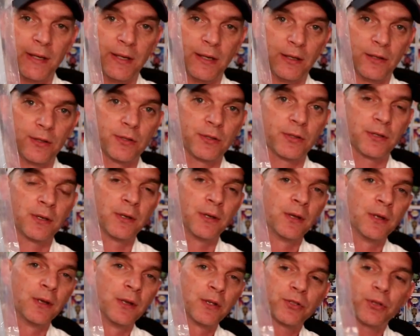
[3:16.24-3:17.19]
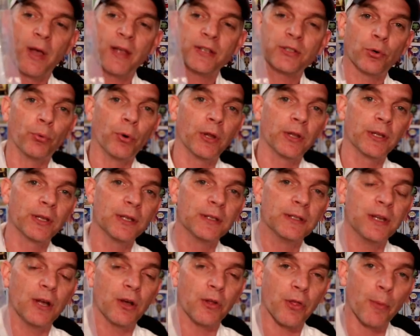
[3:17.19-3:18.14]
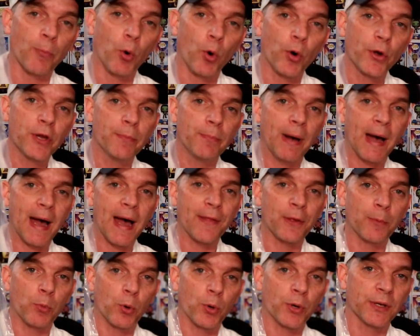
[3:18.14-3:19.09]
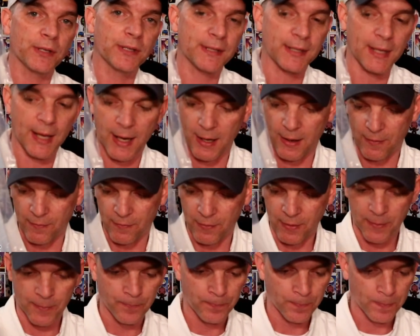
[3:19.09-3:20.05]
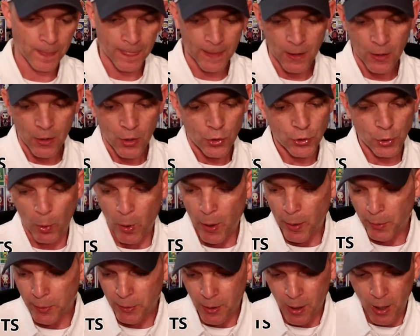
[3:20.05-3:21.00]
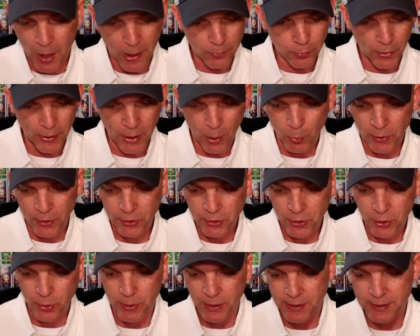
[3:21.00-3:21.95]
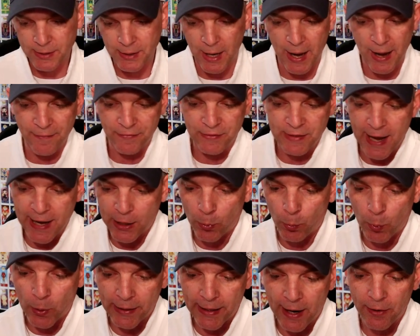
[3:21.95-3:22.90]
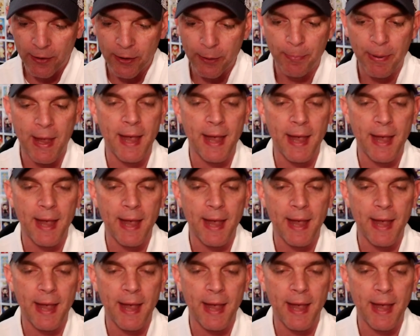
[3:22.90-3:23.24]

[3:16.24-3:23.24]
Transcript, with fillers: each. So that's a really good deal. The more you buy, the more you save. So what I want to do is I've taken one out of the